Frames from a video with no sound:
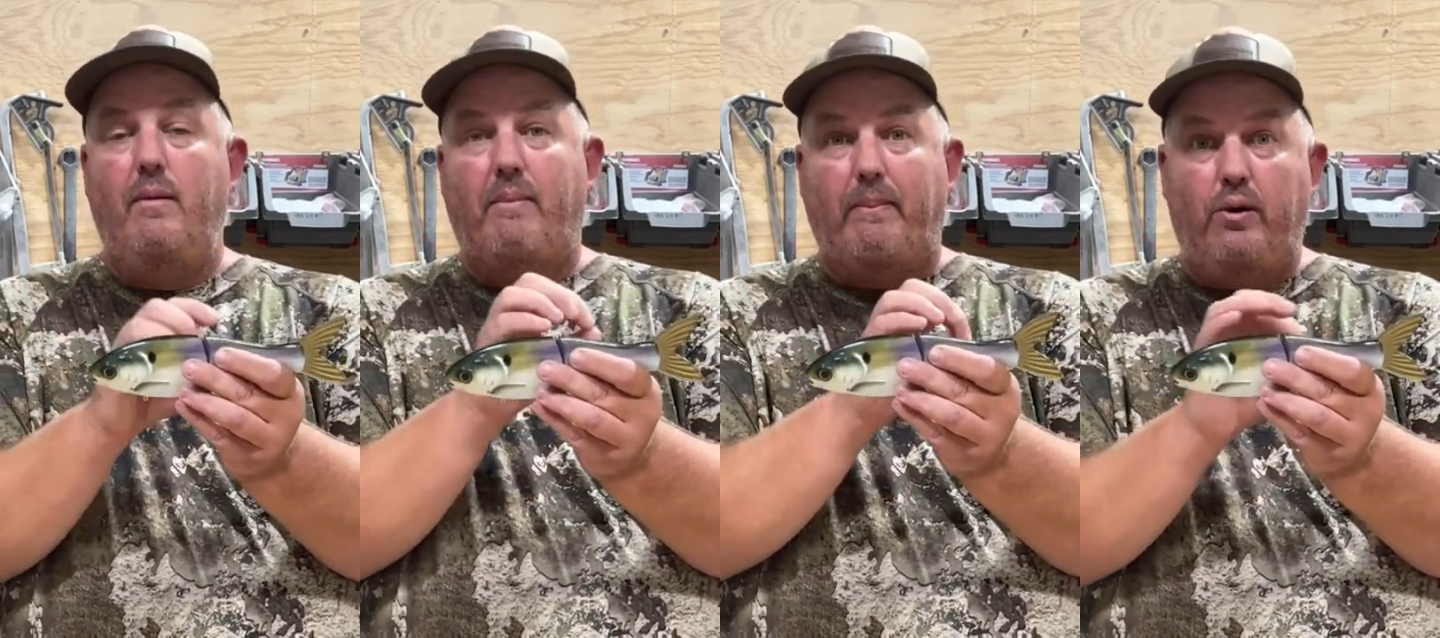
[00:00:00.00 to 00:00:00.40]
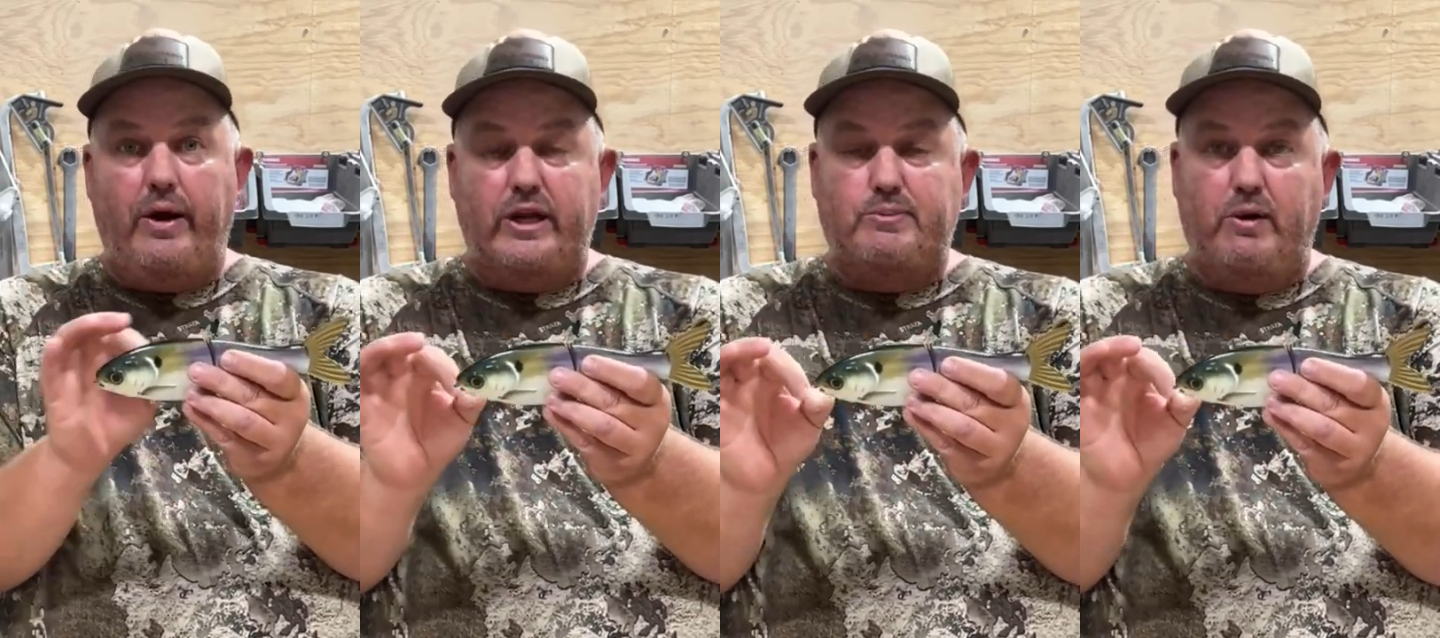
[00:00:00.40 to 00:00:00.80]
by
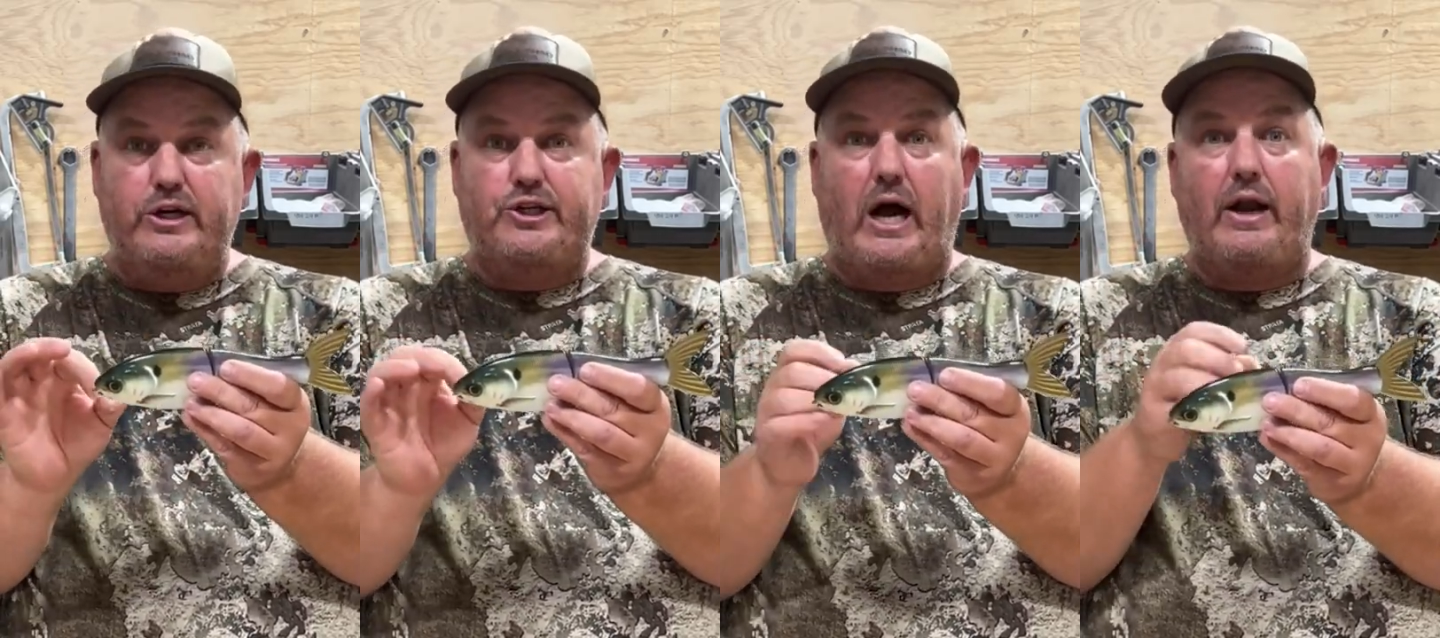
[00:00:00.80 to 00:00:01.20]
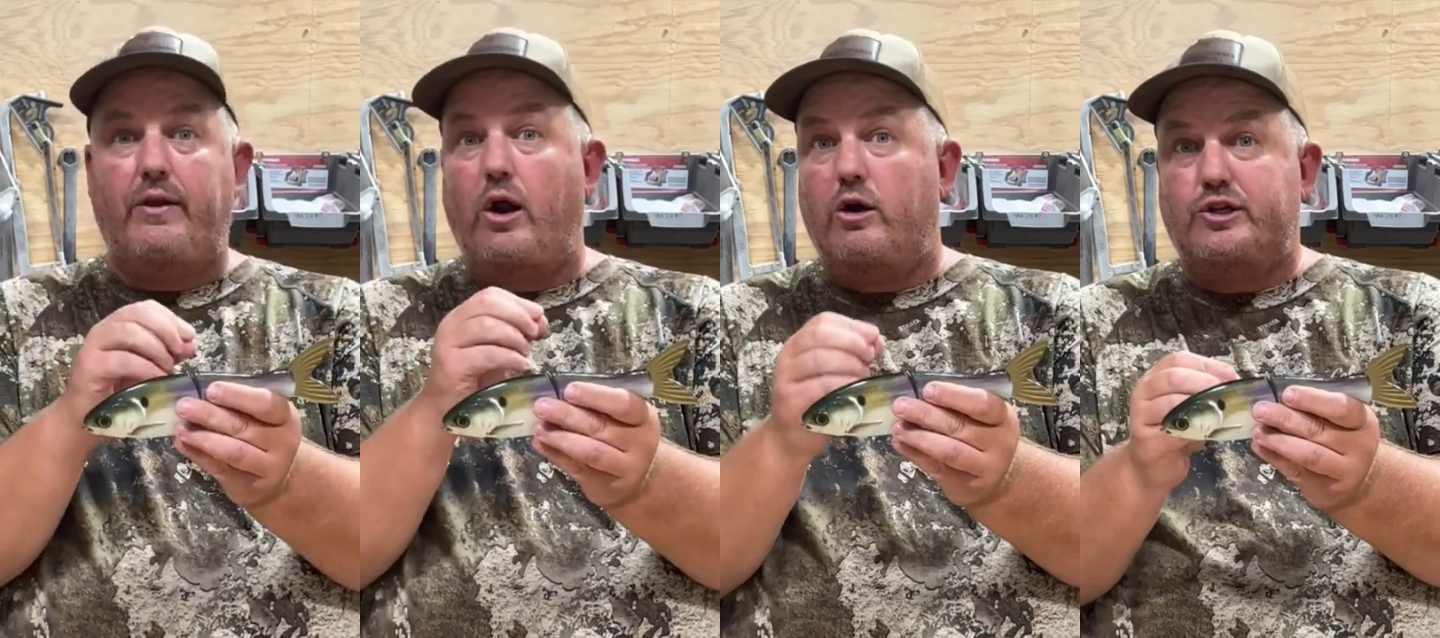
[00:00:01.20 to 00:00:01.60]
putting split shot in
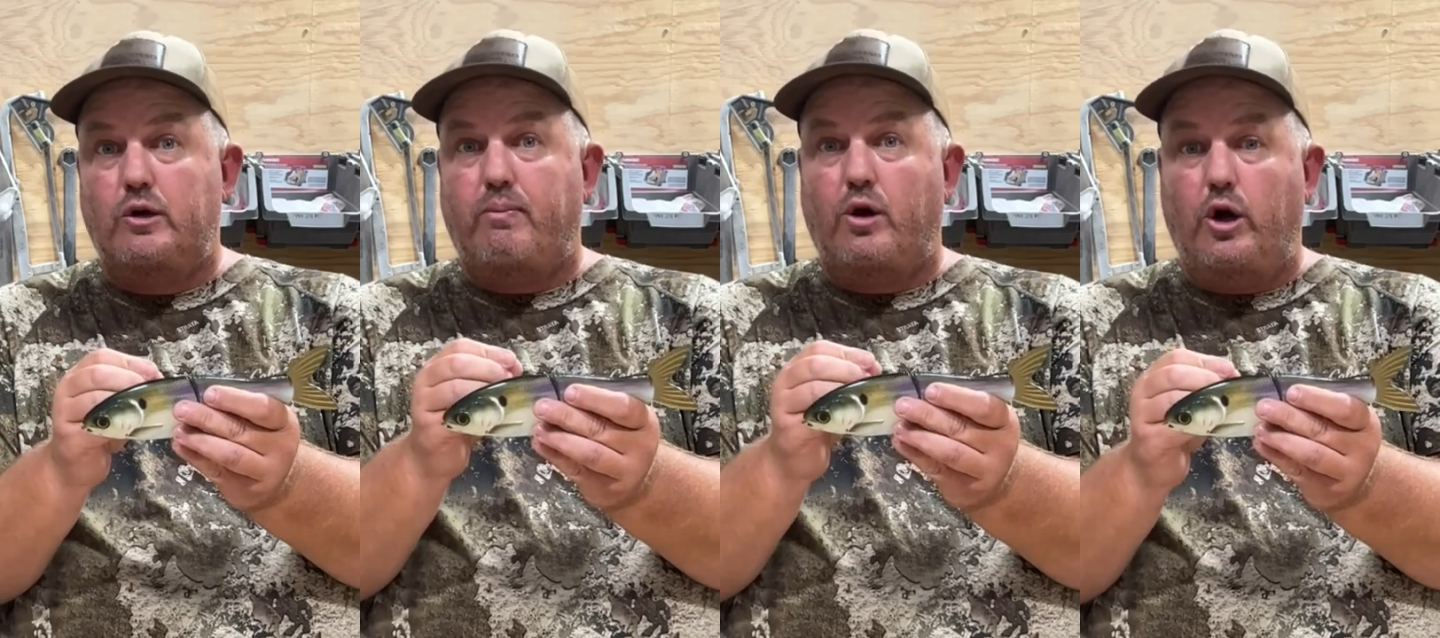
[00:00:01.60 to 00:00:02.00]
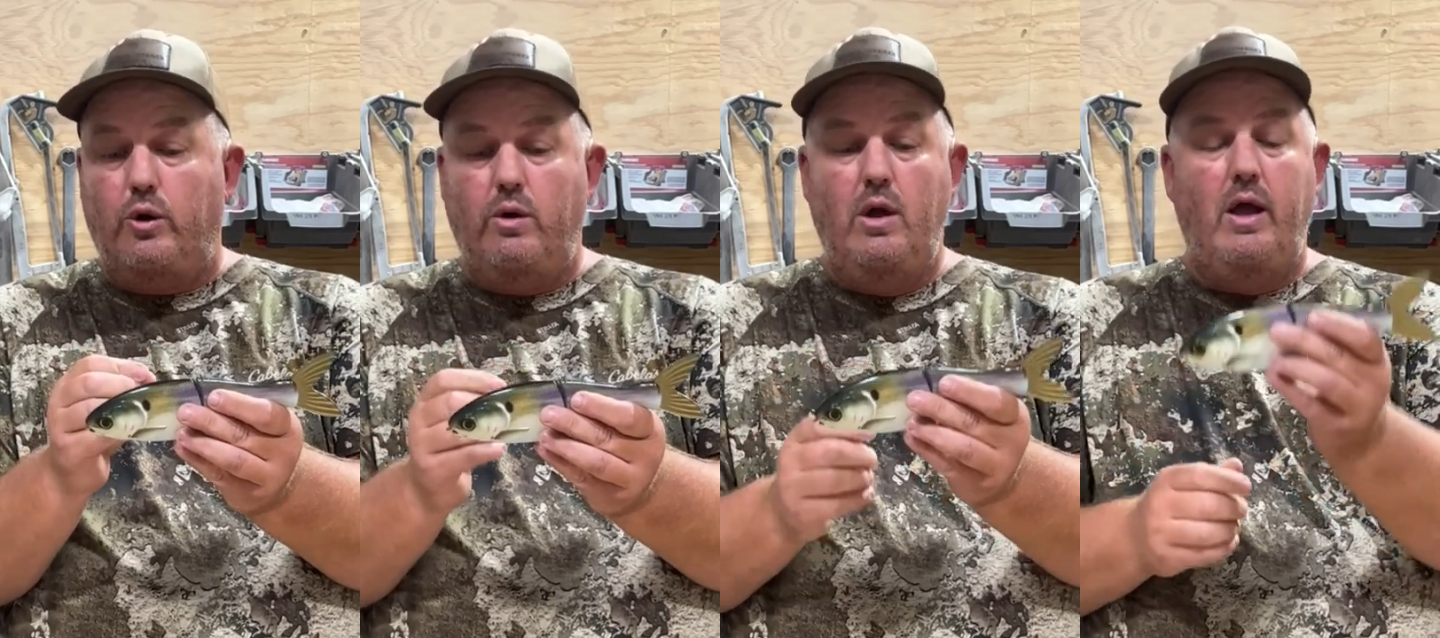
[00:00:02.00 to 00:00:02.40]
there and super glue.